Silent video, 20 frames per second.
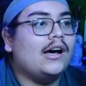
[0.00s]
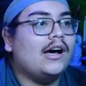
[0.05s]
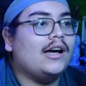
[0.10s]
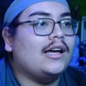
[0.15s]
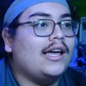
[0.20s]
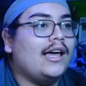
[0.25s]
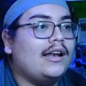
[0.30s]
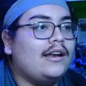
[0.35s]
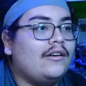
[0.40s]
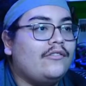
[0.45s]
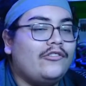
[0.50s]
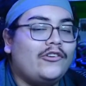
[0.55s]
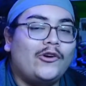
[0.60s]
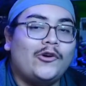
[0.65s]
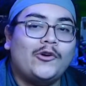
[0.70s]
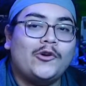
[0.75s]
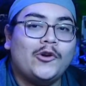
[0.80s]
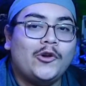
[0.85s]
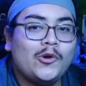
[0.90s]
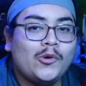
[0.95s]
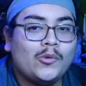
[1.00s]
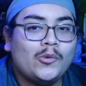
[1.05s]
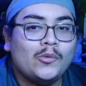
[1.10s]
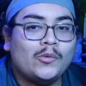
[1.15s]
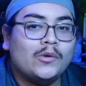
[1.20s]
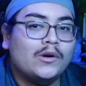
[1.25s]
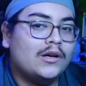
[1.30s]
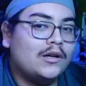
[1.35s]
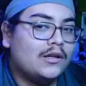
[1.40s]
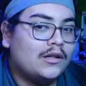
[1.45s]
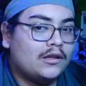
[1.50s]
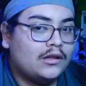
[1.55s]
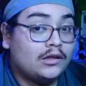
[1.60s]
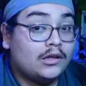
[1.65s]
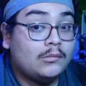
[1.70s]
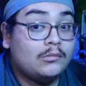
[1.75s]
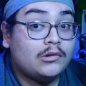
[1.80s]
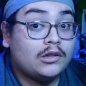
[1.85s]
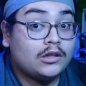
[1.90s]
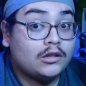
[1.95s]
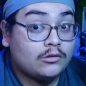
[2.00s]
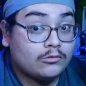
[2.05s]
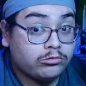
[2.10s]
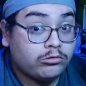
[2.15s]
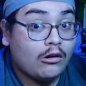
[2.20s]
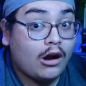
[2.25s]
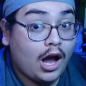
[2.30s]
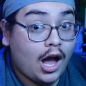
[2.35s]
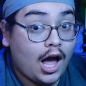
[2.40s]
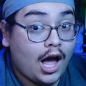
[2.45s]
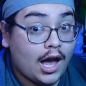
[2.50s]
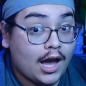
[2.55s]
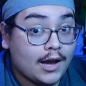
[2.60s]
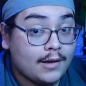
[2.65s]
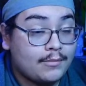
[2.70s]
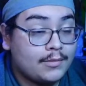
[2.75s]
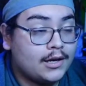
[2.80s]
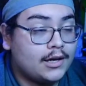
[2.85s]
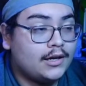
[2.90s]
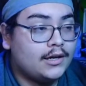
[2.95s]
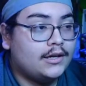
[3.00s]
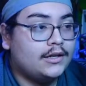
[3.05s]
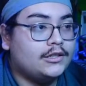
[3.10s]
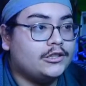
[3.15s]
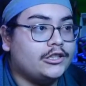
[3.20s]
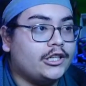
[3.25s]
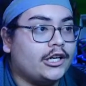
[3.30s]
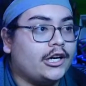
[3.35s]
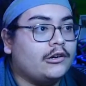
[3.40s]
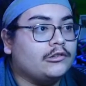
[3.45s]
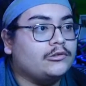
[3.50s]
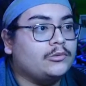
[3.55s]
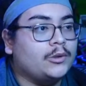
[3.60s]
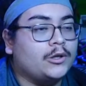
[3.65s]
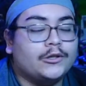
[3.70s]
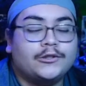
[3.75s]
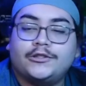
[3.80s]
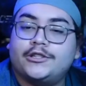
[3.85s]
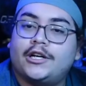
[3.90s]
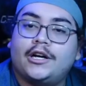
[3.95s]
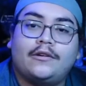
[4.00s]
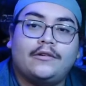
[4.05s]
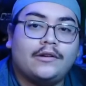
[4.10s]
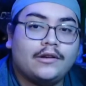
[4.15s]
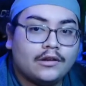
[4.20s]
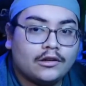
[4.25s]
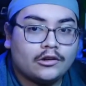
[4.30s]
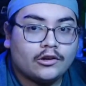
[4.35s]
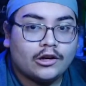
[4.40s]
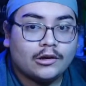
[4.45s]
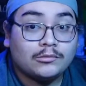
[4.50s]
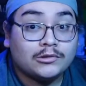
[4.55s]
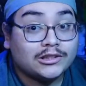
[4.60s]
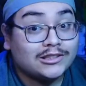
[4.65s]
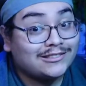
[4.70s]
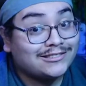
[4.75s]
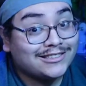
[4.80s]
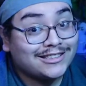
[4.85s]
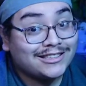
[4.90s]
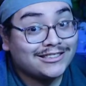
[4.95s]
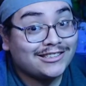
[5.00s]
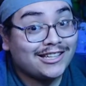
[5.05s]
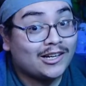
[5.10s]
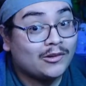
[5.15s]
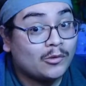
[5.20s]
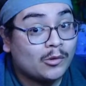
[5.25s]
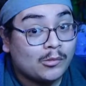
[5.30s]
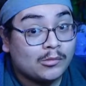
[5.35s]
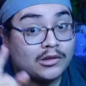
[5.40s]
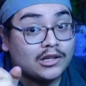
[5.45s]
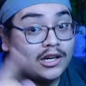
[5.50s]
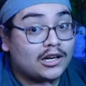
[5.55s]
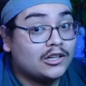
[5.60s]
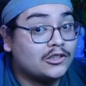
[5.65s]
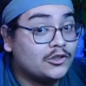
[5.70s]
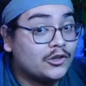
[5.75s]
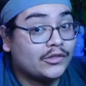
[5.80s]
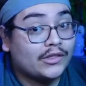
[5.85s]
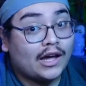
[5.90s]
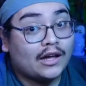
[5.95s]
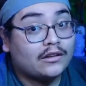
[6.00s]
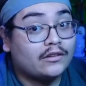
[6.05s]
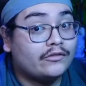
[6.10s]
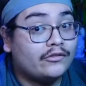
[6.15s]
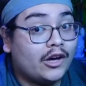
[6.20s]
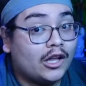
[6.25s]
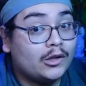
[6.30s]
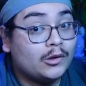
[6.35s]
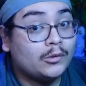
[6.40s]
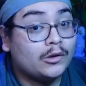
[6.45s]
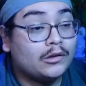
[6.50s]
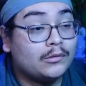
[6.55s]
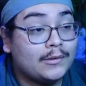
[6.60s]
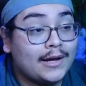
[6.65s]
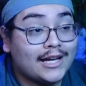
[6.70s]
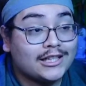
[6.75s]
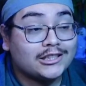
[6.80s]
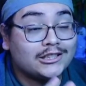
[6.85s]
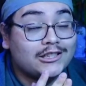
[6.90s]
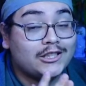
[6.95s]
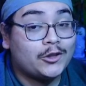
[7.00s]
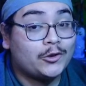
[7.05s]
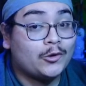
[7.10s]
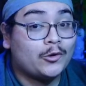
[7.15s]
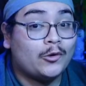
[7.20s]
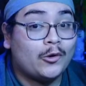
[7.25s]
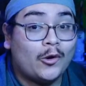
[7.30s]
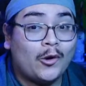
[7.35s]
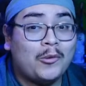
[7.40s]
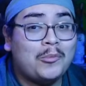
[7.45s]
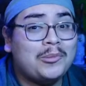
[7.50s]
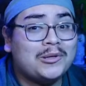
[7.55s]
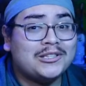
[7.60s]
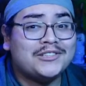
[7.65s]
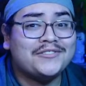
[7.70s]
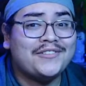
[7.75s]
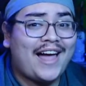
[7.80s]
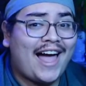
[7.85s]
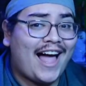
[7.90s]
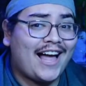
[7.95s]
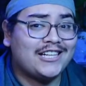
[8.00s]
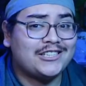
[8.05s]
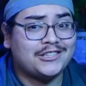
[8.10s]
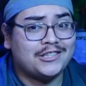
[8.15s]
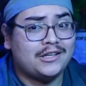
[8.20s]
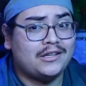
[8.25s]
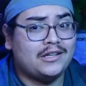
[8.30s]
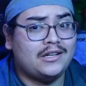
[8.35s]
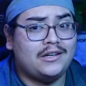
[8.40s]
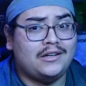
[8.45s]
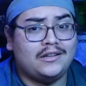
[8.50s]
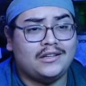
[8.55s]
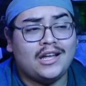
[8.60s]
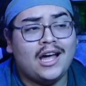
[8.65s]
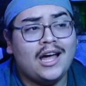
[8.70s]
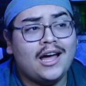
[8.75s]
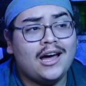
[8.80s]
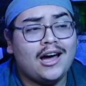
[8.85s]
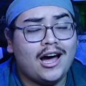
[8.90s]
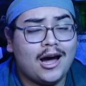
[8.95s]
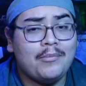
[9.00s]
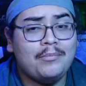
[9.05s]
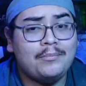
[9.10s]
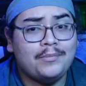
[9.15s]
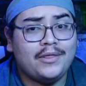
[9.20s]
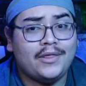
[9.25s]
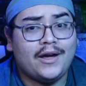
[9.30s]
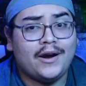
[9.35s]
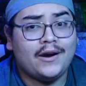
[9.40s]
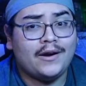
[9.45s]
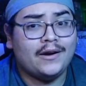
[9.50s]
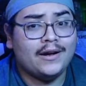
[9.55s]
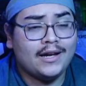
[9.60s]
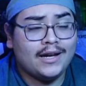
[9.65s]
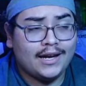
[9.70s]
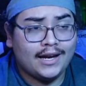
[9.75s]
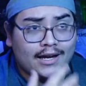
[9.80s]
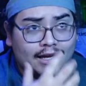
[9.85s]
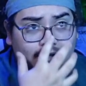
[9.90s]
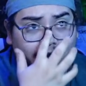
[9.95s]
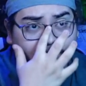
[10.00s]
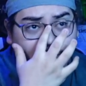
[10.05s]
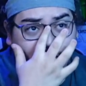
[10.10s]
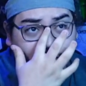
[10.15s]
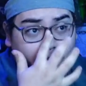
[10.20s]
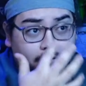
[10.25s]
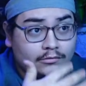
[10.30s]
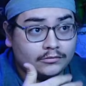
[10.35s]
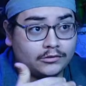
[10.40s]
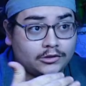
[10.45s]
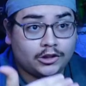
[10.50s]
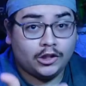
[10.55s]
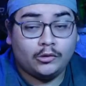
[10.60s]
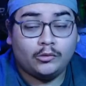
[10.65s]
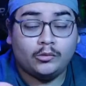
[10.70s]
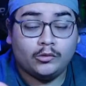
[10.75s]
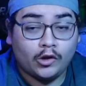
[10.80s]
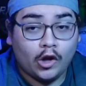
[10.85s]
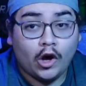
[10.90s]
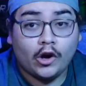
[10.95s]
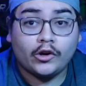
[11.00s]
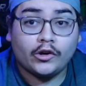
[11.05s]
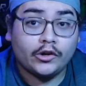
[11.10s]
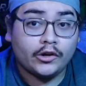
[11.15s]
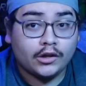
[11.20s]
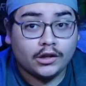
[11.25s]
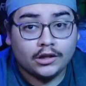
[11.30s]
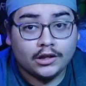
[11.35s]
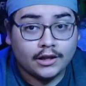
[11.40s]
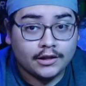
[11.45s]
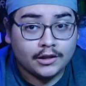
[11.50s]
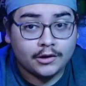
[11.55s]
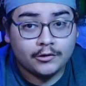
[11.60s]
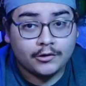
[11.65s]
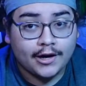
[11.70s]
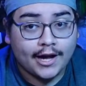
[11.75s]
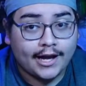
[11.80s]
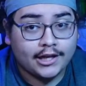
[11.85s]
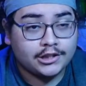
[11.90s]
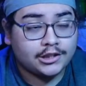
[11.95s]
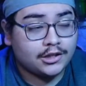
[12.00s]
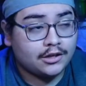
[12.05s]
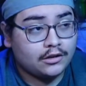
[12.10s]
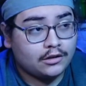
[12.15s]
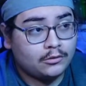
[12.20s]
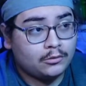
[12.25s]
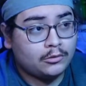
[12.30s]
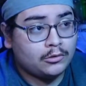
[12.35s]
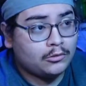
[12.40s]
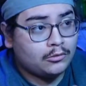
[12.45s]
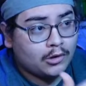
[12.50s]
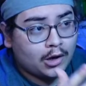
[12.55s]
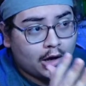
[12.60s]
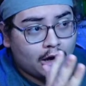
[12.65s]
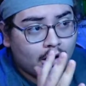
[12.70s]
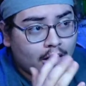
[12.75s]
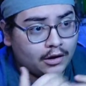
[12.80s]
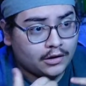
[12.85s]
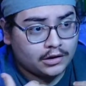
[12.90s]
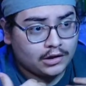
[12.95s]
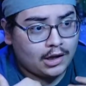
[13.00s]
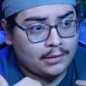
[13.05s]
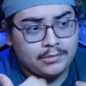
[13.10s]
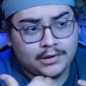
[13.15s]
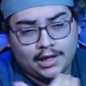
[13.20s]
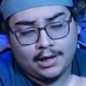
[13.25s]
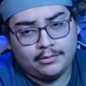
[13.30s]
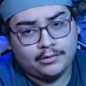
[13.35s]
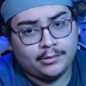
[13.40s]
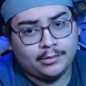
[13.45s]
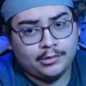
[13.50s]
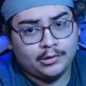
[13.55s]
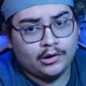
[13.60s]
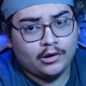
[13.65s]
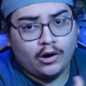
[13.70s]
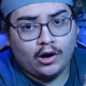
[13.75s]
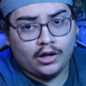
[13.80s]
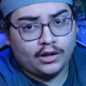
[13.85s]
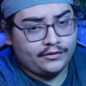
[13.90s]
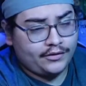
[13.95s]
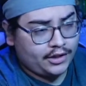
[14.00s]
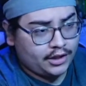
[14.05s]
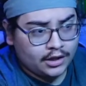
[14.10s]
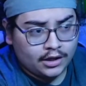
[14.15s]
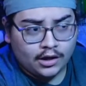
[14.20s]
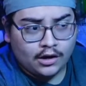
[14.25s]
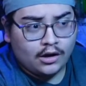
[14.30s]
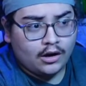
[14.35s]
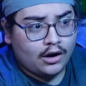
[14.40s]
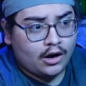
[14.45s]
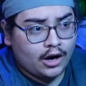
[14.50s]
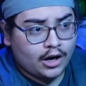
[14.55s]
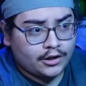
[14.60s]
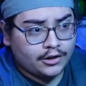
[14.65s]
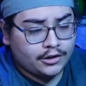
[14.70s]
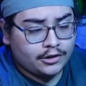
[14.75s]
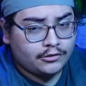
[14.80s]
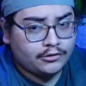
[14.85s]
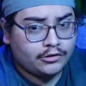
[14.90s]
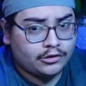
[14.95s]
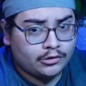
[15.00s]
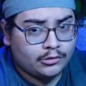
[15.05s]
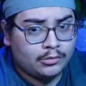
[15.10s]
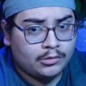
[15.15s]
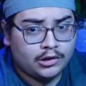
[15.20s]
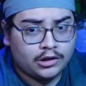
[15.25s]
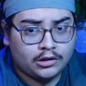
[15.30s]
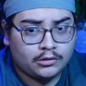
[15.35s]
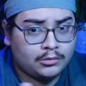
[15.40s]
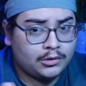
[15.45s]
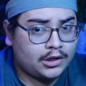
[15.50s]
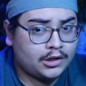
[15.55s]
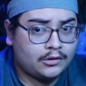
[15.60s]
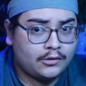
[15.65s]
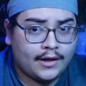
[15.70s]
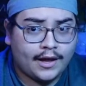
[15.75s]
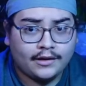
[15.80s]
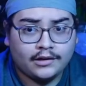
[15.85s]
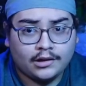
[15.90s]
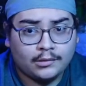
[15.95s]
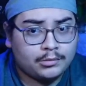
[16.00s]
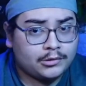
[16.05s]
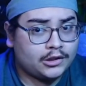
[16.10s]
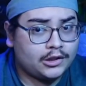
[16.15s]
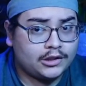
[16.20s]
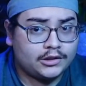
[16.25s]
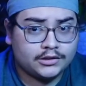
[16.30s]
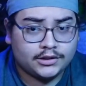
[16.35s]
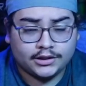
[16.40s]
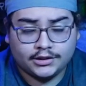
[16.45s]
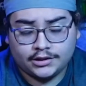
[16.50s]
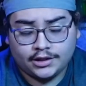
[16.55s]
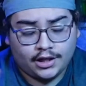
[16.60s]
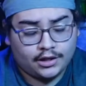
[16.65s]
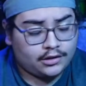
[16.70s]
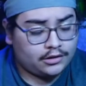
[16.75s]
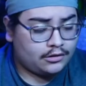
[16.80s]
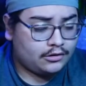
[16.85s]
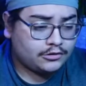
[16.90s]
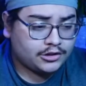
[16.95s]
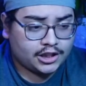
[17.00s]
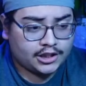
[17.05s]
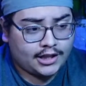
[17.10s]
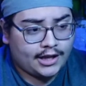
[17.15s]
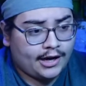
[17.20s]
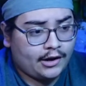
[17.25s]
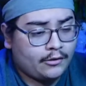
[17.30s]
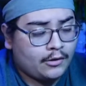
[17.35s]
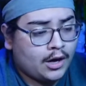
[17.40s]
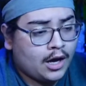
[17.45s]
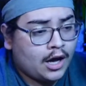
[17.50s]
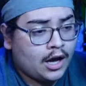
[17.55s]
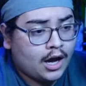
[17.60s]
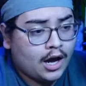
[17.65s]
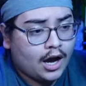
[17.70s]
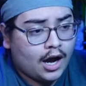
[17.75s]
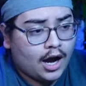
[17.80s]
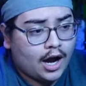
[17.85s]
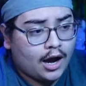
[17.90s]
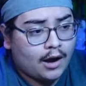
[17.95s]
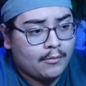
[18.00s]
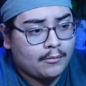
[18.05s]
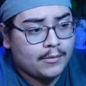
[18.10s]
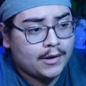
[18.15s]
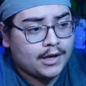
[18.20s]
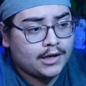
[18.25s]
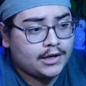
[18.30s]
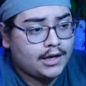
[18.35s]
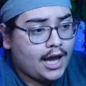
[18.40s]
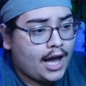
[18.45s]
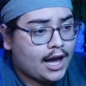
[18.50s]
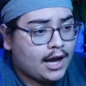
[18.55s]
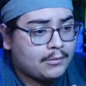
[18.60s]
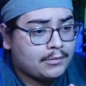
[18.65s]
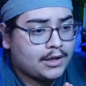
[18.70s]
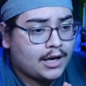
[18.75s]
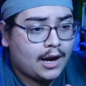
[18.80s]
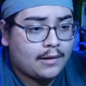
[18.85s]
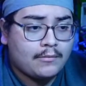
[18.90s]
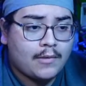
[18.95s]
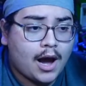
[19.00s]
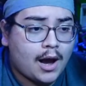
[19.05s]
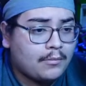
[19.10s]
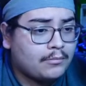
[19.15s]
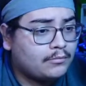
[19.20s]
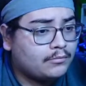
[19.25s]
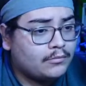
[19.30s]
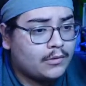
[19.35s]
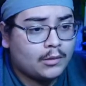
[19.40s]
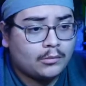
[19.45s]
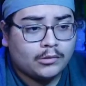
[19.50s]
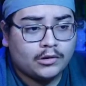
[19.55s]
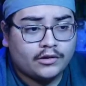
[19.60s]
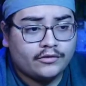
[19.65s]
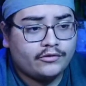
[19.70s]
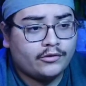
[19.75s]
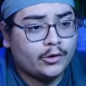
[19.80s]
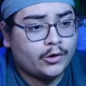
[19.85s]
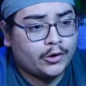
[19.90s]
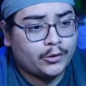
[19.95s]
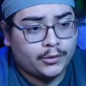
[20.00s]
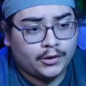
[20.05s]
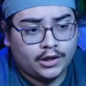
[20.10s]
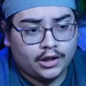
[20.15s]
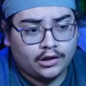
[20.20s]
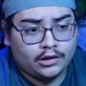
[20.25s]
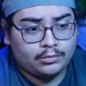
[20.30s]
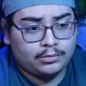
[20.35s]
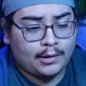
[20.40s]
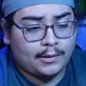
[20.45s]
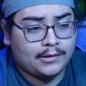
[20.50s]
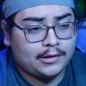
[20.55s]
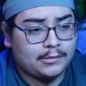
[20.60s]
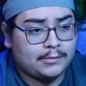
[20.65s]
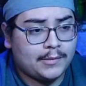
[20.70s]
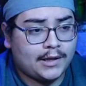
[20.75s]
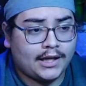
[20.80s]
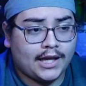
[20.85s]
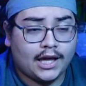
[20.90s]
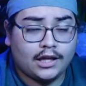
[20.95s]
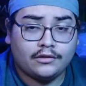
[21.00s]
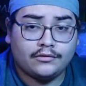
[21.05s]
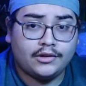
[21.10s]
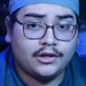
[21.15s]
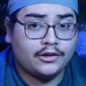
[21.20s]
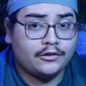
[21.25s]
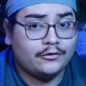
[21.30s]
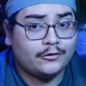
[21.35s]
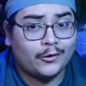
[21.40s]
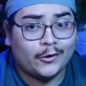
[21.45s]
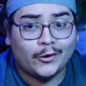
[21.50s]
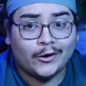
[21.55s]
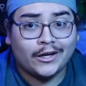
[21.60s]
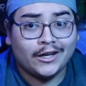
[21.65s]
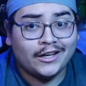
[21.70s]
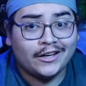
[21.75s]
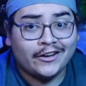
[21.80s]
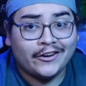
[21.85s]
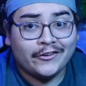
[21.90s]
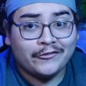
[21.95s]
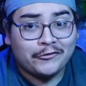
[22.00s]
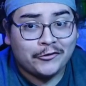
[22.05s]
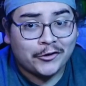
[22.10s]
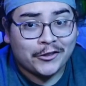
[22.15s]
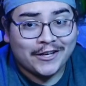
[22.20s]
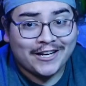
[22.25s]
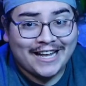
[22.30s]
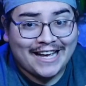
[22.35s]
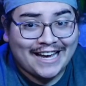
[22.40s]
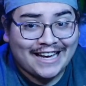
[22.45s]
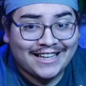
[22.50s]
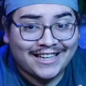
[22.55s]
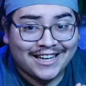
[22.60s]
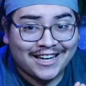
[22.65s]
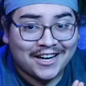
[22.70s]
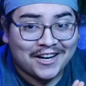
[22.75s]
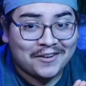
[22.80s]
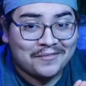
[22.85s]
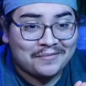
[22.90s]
Again, if you're new, subscribe. Check out Twitter, check out Instagram, check out TikTok, where I'm at 100,000 followers. We actually threw a whole bunch of action scenes up there, and they're, you know, longer extended reactions due to us not being able to put all of it on YouTube, so we can do that separately on TikTok, so go check that out. And yeah, I mean, I'm looking forward to it. This is probably going to be my last video for the day.